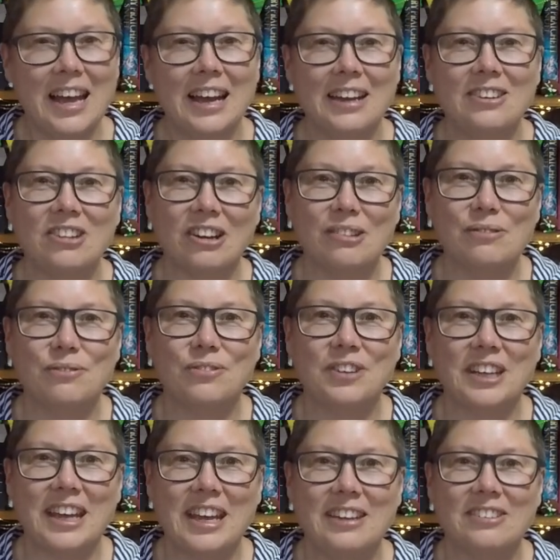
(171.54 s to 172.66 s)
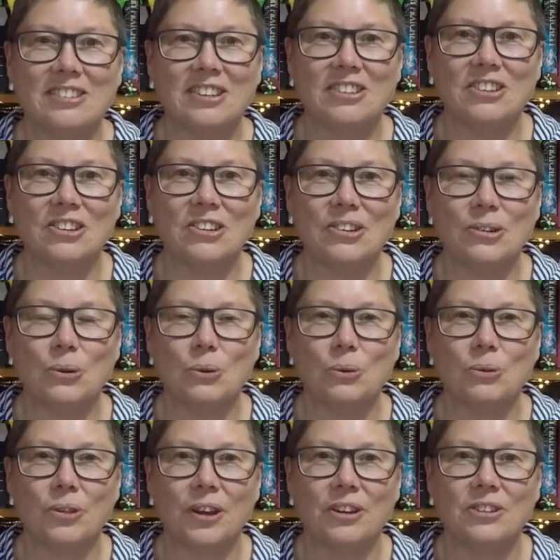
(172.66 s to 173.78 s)
Don't forget to do all
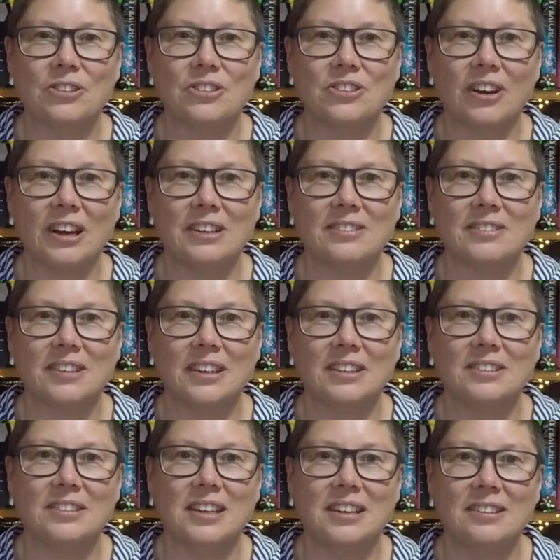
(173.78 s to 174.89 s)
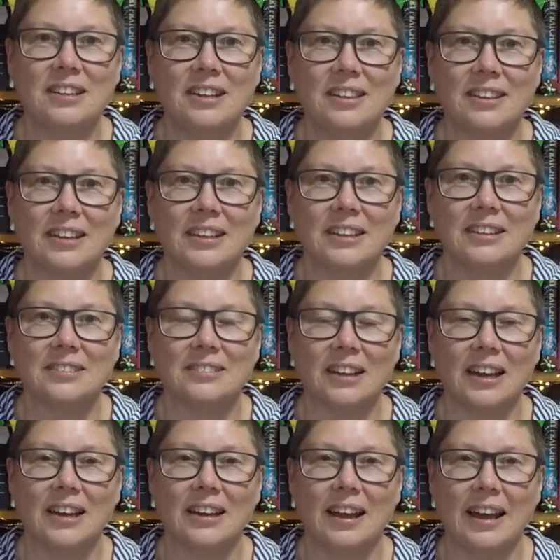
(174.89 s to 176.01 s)
those nice internety things
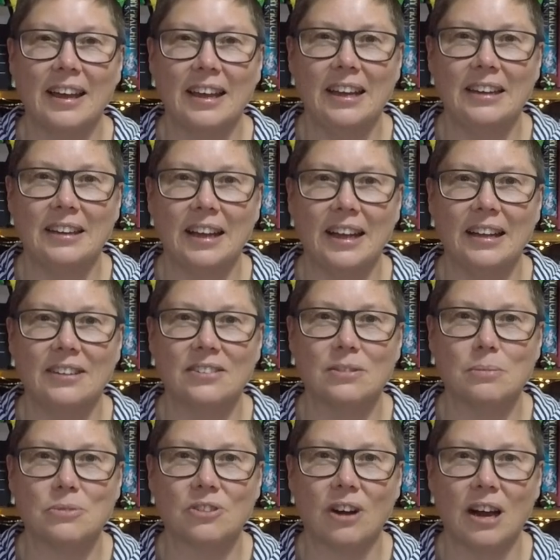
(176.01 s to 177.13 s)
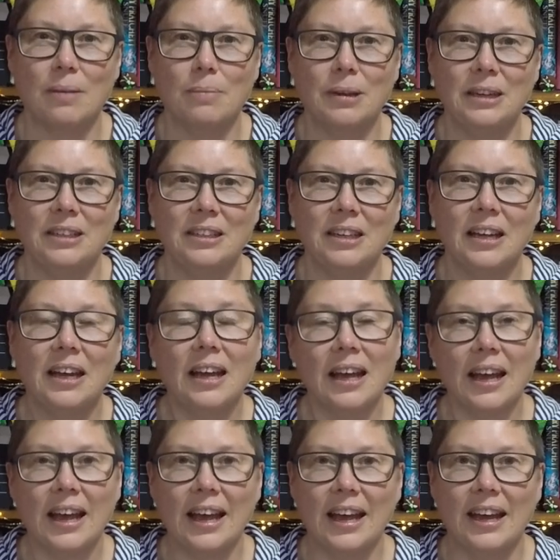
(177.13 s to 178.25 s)
like liking and subscribing.
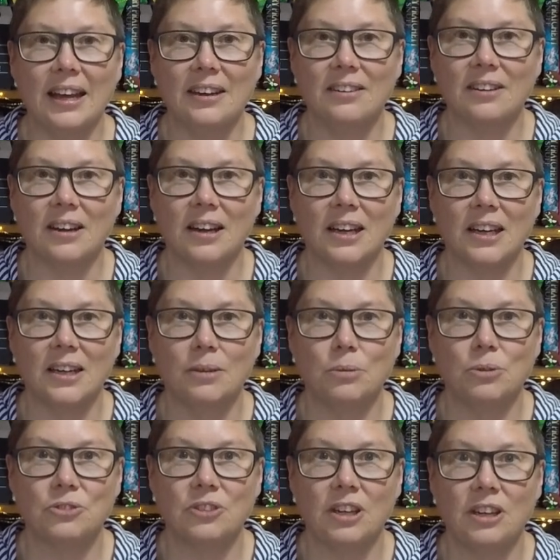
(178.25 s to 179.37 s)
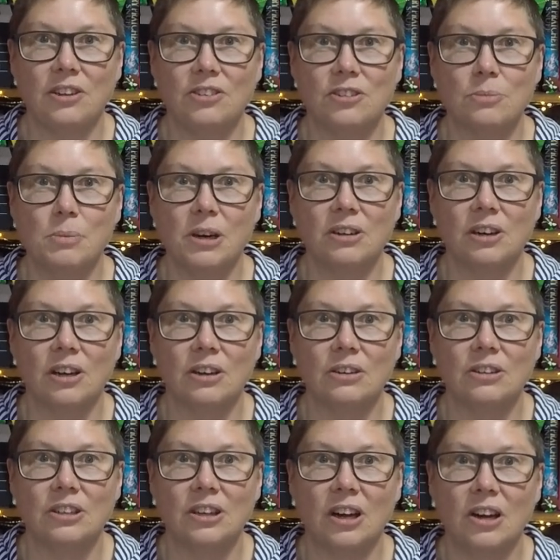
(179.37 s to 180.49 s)
And I will see you tomorrow,
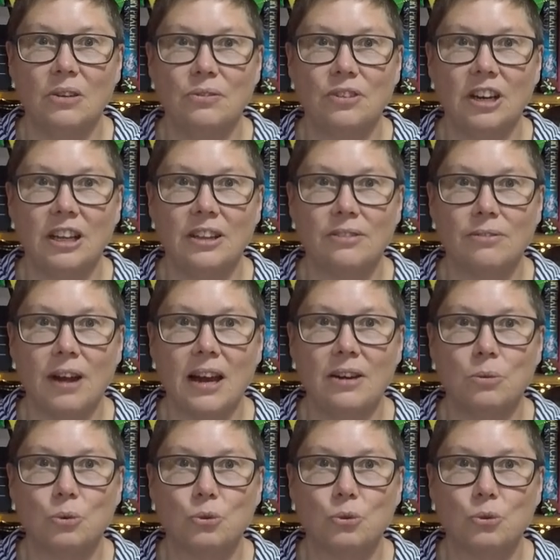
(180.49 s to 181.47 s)
and hopefully the rain will